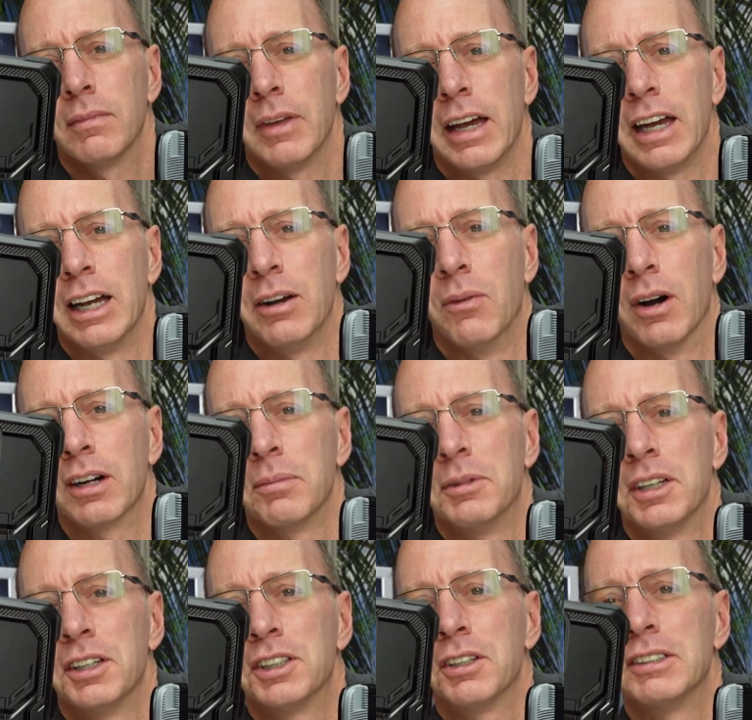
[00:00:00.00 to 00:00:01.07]
Hey, welcome
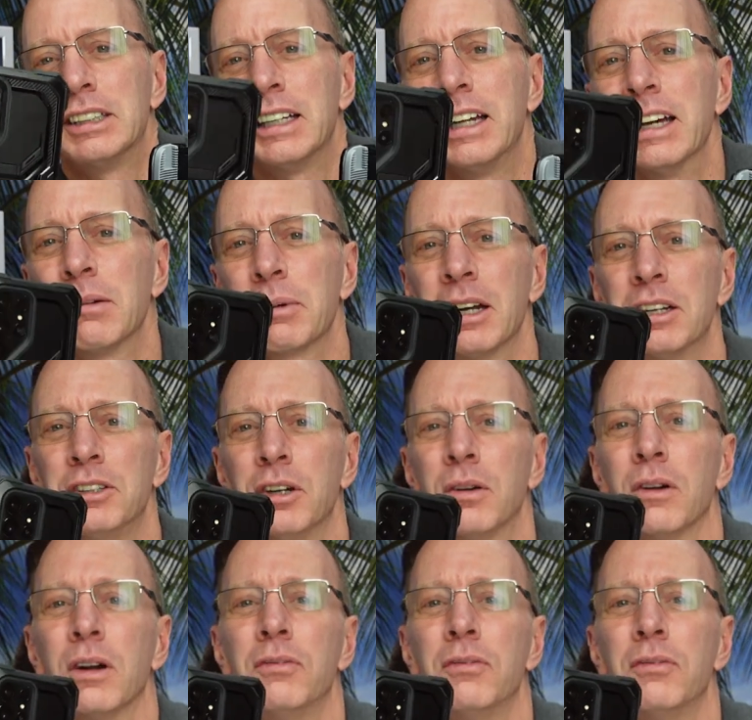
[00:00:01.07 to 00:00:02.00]
to the show. Today I'm going to do a